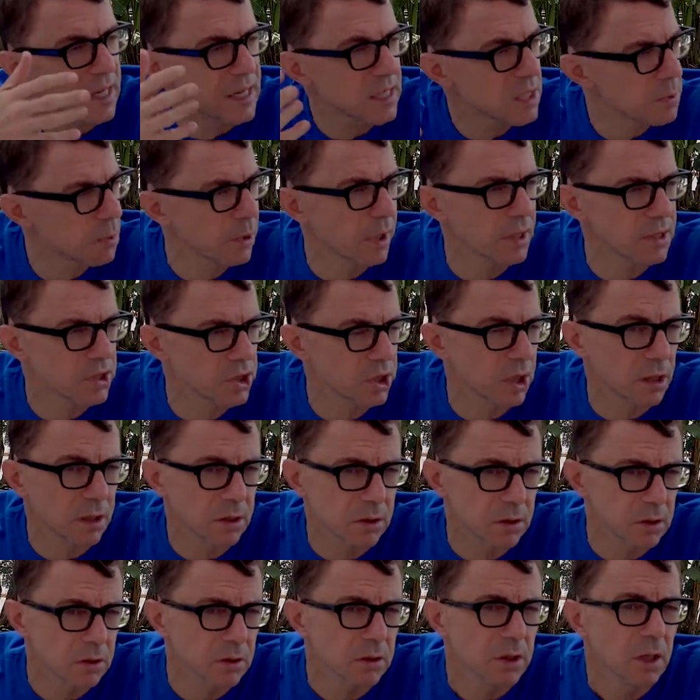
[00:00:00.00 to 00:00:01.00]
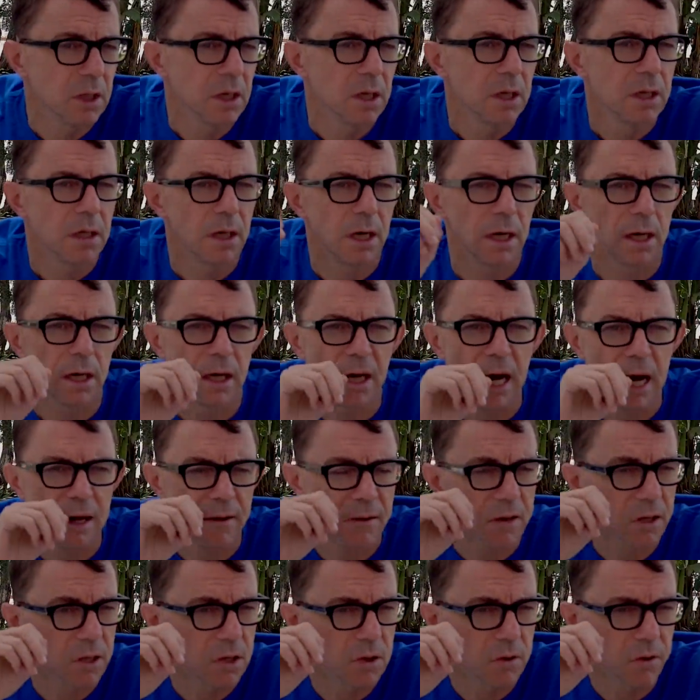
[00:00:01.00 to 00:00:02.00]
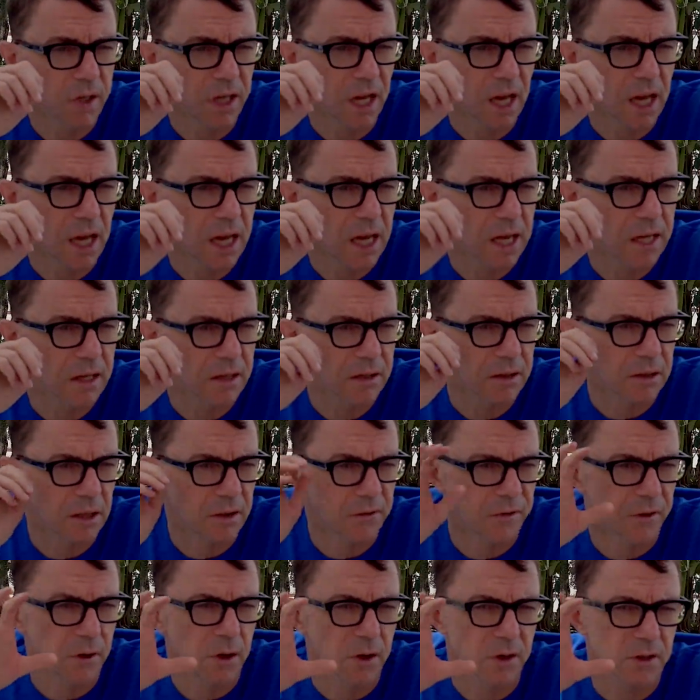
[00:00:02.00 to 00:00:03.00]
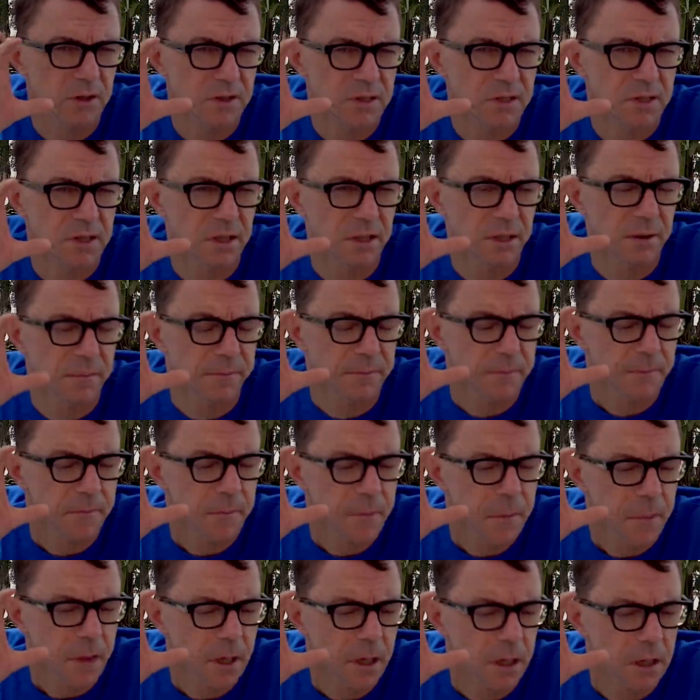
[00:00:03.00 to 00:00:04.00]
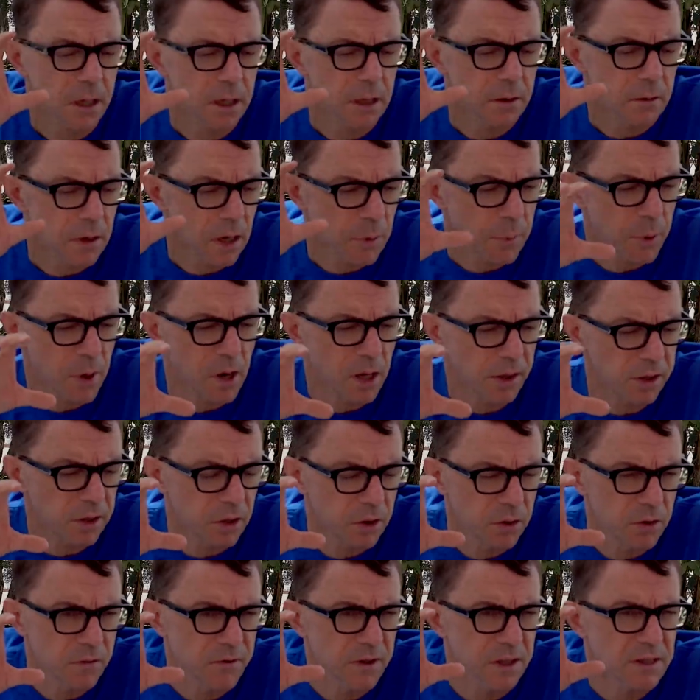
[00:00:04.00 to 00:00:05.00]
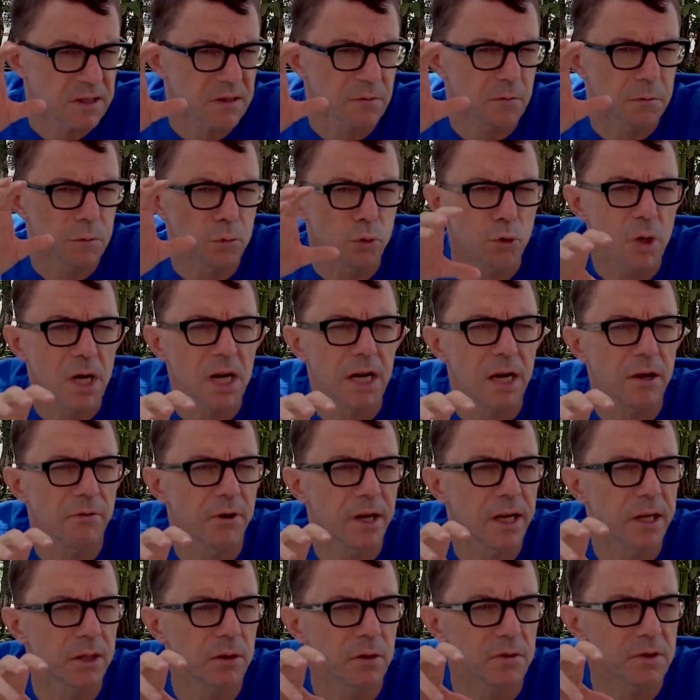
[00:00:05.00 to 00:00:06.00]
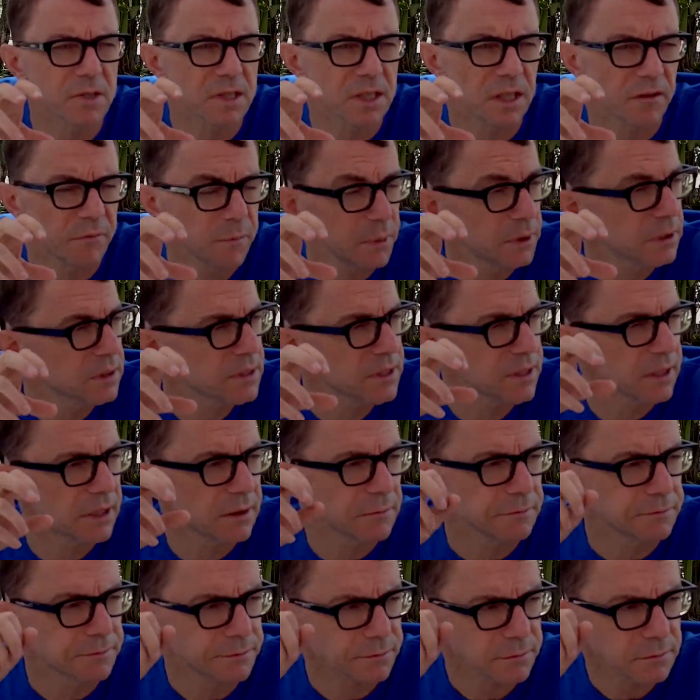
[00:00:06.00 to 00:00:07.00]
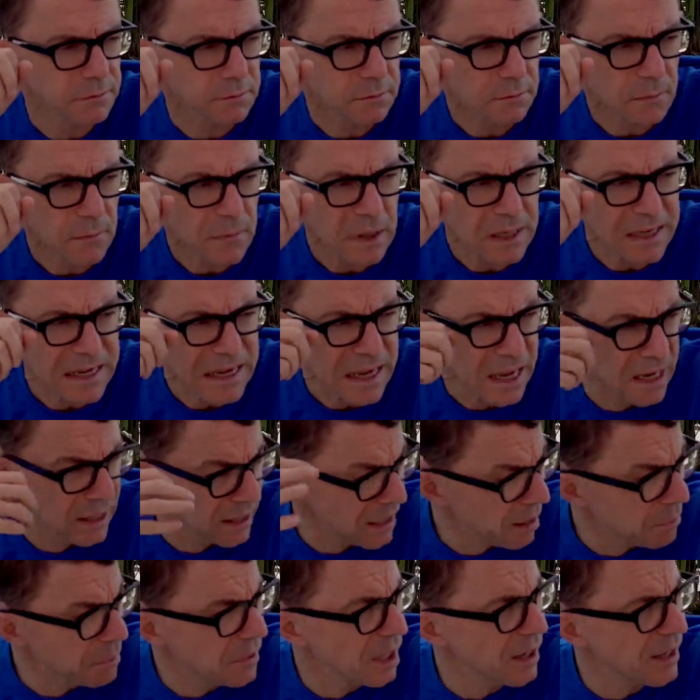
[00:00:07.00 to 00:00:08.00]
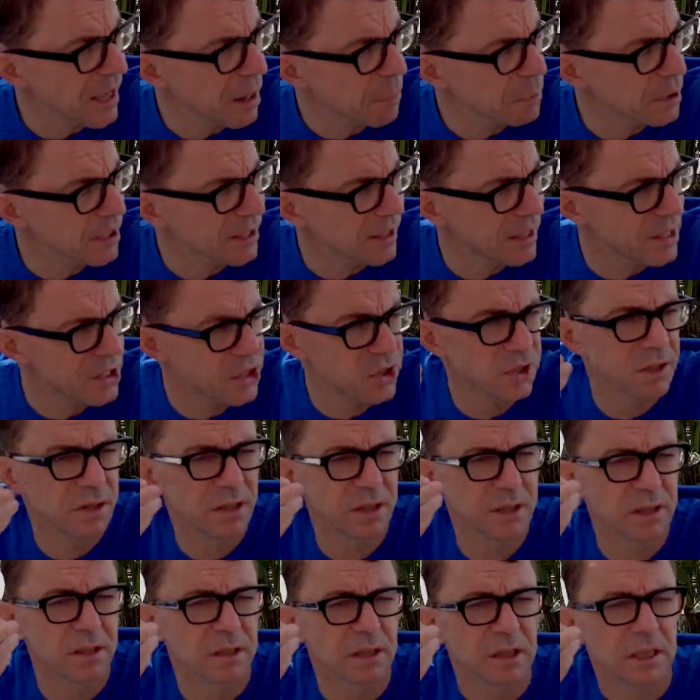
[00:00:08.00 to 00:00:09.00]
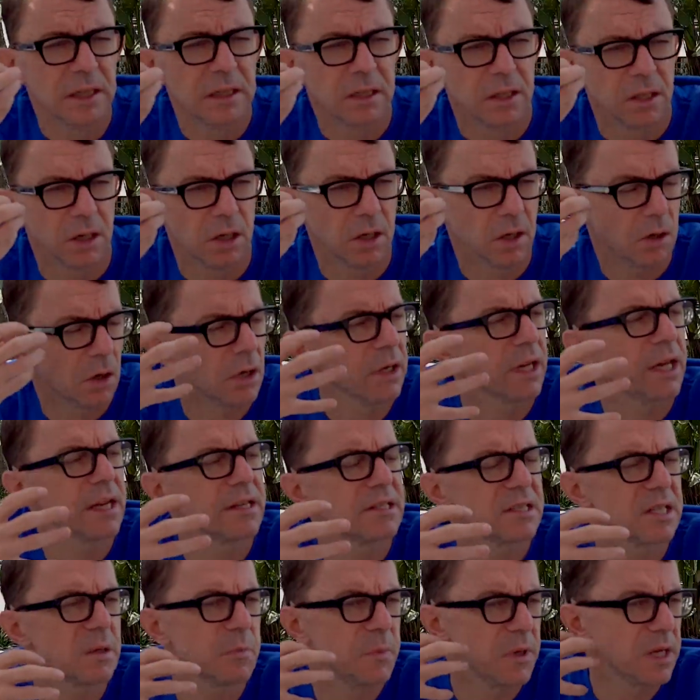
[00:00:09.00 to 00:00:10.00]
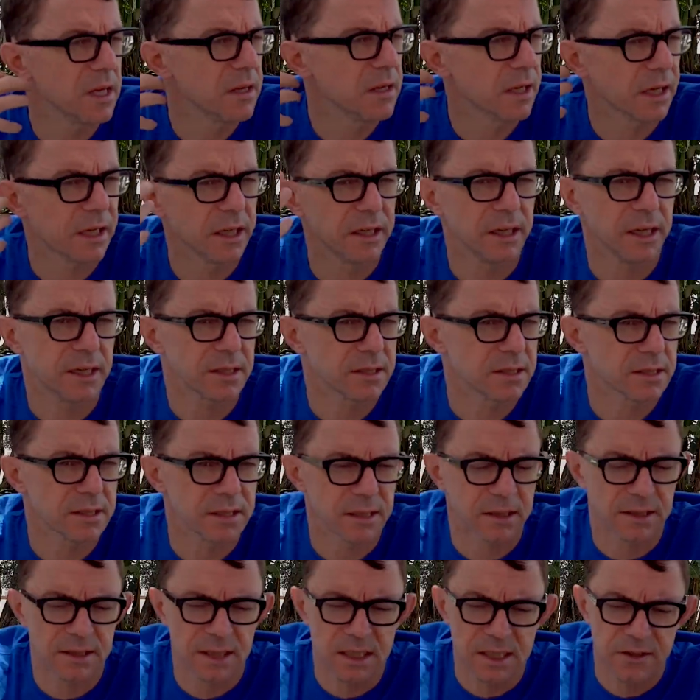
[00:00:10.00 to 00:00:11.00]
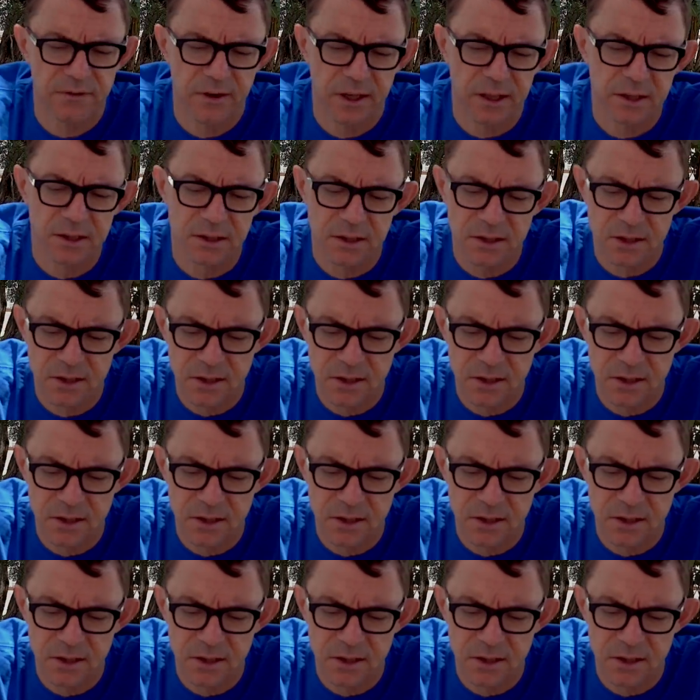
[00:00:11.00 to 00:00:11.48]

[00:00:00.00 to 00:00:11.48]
Enterprise Jungle out of the UK, a focused a partner who've done some really, really cool stuff, built a alumni application that on HCP that connects to SuccessFactors.